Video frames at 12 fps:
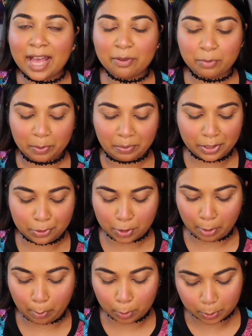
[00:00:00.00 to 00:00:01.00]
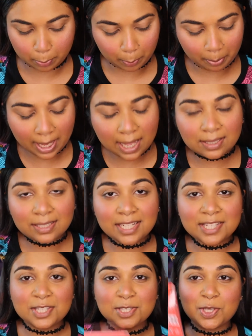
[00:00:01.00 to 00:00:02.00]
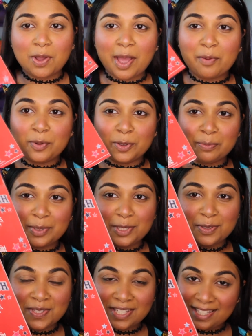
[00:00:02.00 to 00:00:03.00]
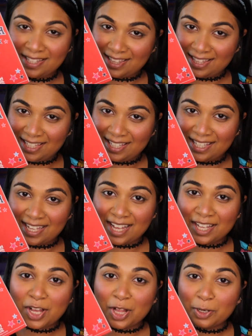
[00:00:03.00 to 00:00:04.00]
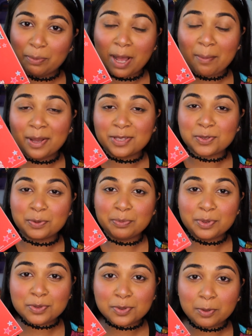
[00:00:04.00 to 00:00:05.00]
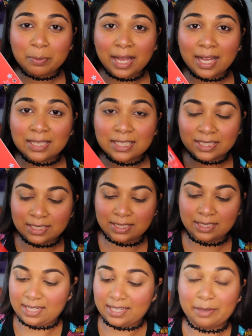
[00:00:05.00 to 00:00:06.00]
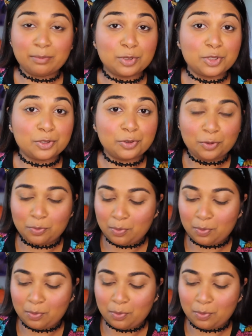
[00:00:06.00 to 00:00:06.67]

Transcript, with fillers: I will be using multiple palettes. So I will be using the ColourPop High School Musical palette, and I will show you